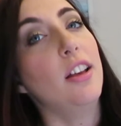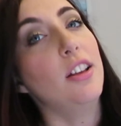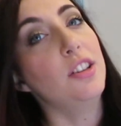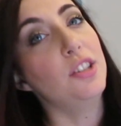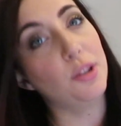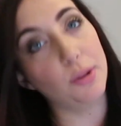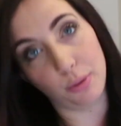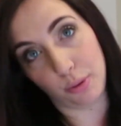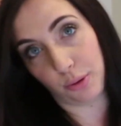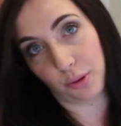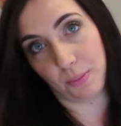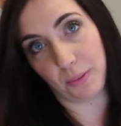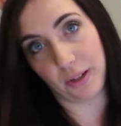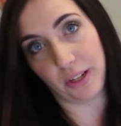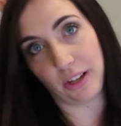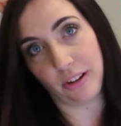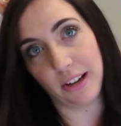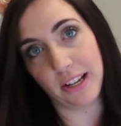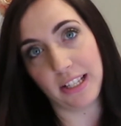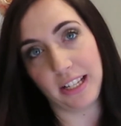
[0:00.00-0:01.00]
so it was
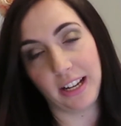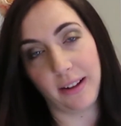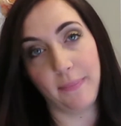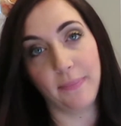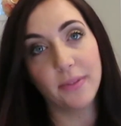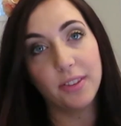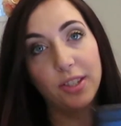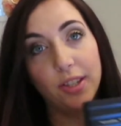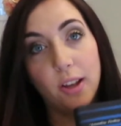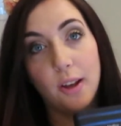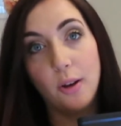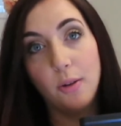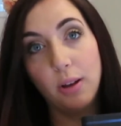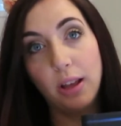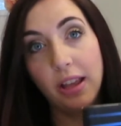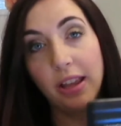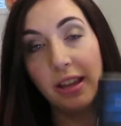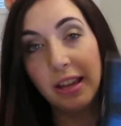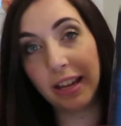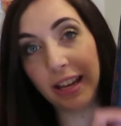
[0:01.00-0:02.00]
pretty crazy. So
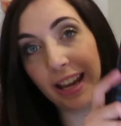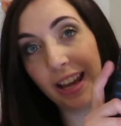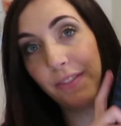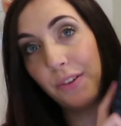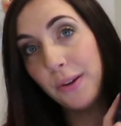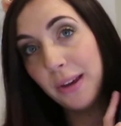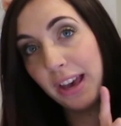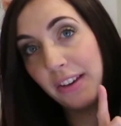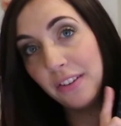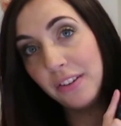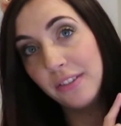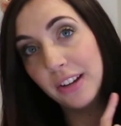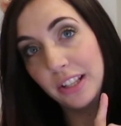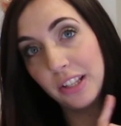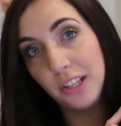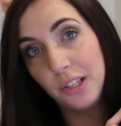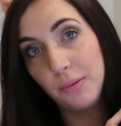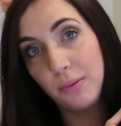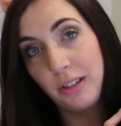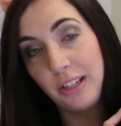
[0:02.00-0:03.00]
if you haven't read
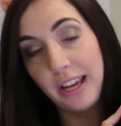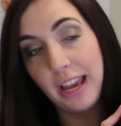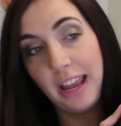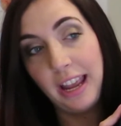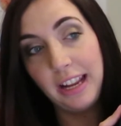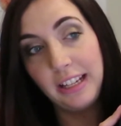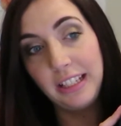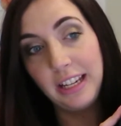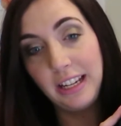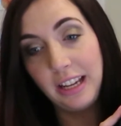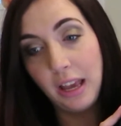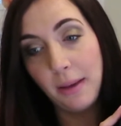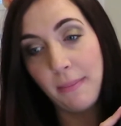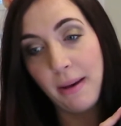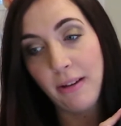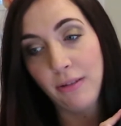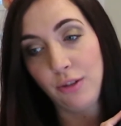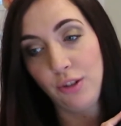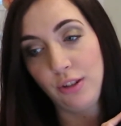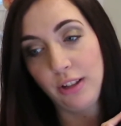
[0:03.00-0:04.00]
this one yet, it did come
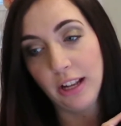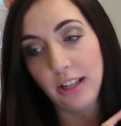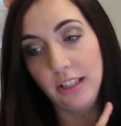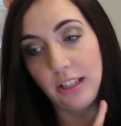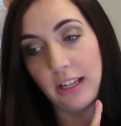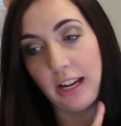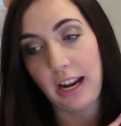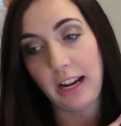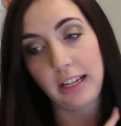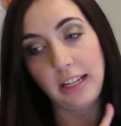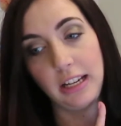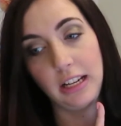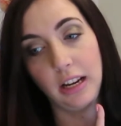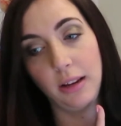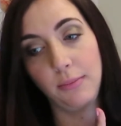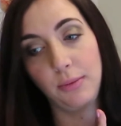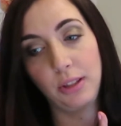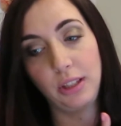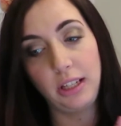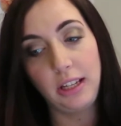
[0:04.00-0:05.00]
out in 2018,
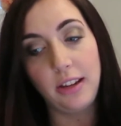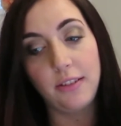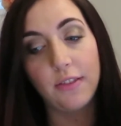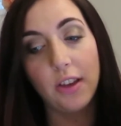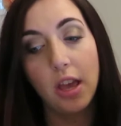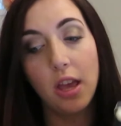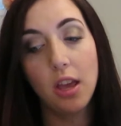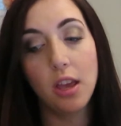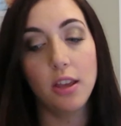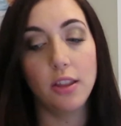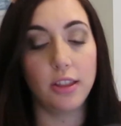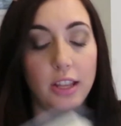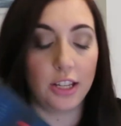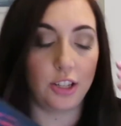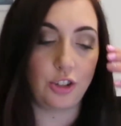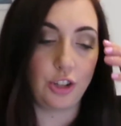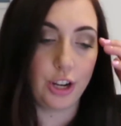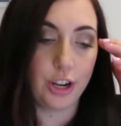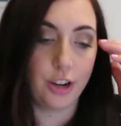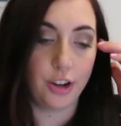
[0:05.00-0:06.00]
I believe,
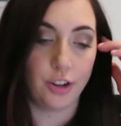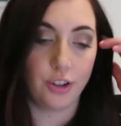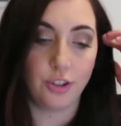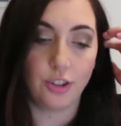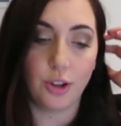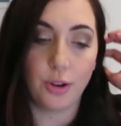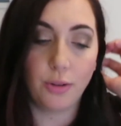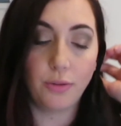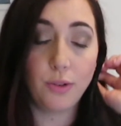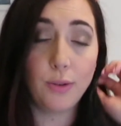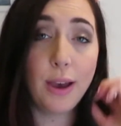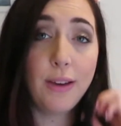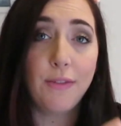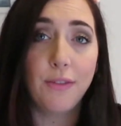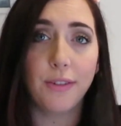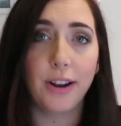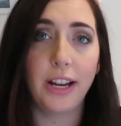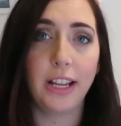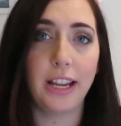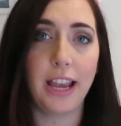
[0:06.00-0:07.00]
this year. So if you
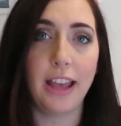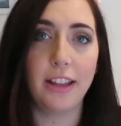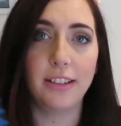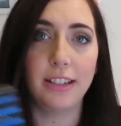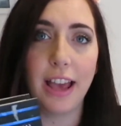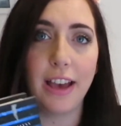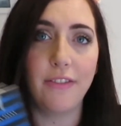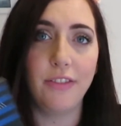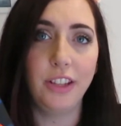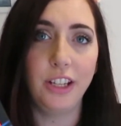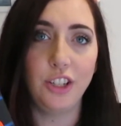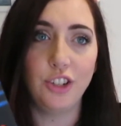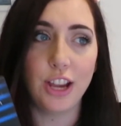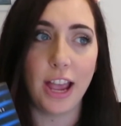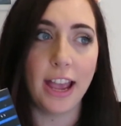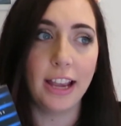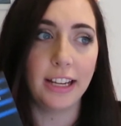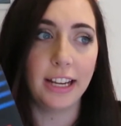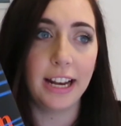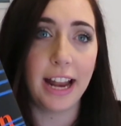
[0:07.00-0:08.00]
haven't read it yet, definitely
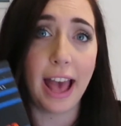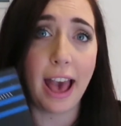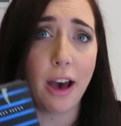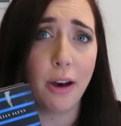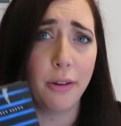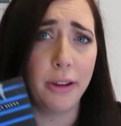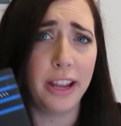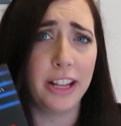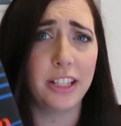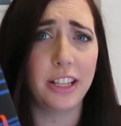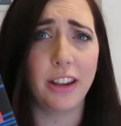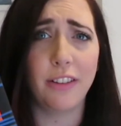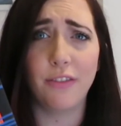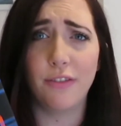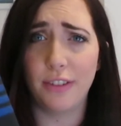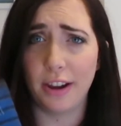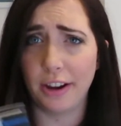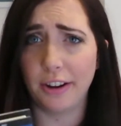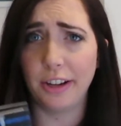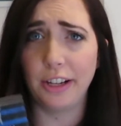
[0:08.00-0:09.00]
check it out. It's a
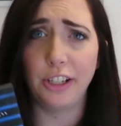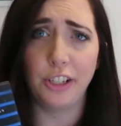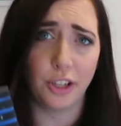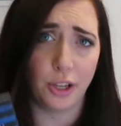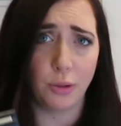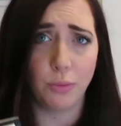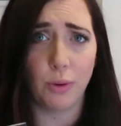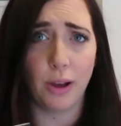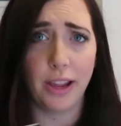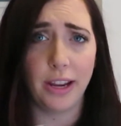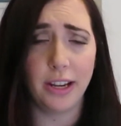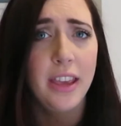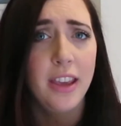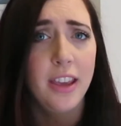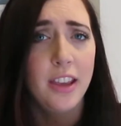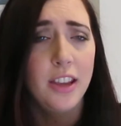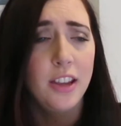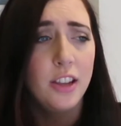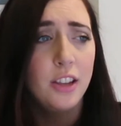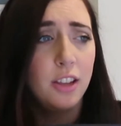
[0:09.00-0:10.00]
very good one.
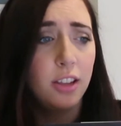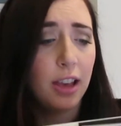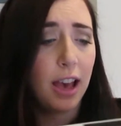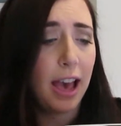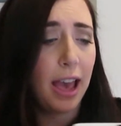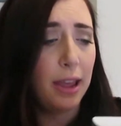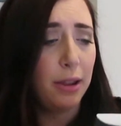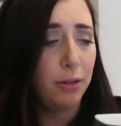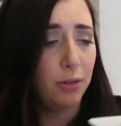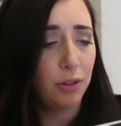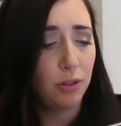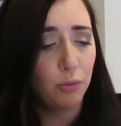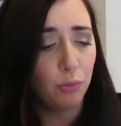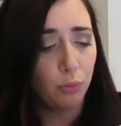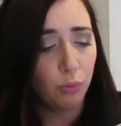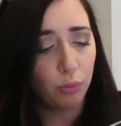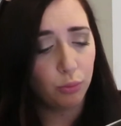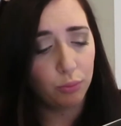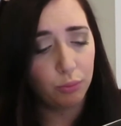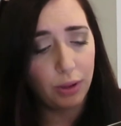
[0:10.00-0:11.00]
I
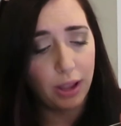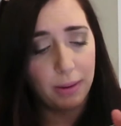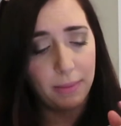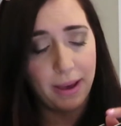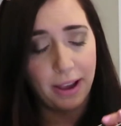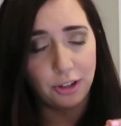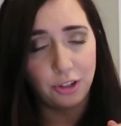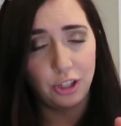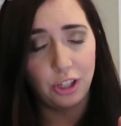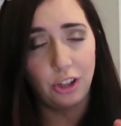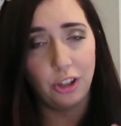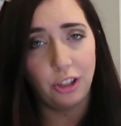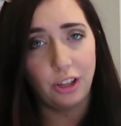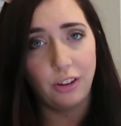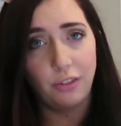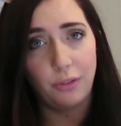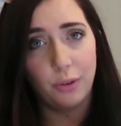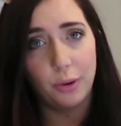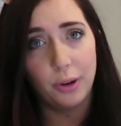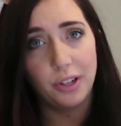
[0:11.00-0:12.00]
am actually
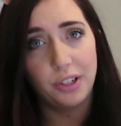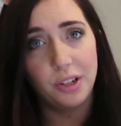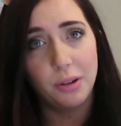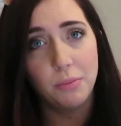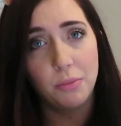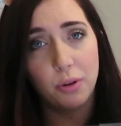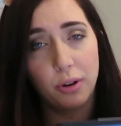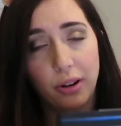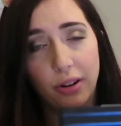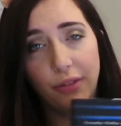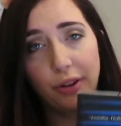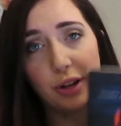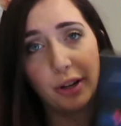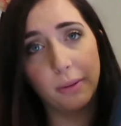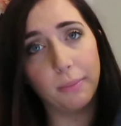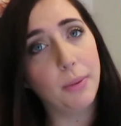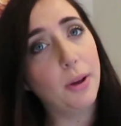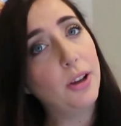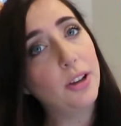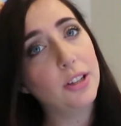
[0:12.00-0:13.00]
looking forward to more of
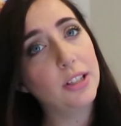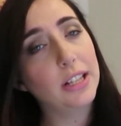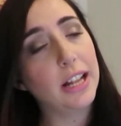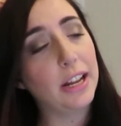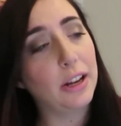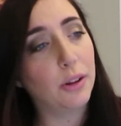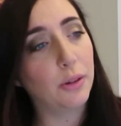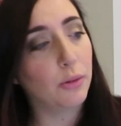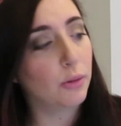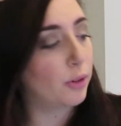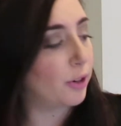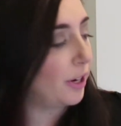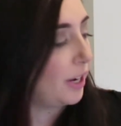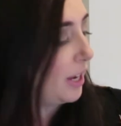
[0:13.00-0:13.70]
her books. Or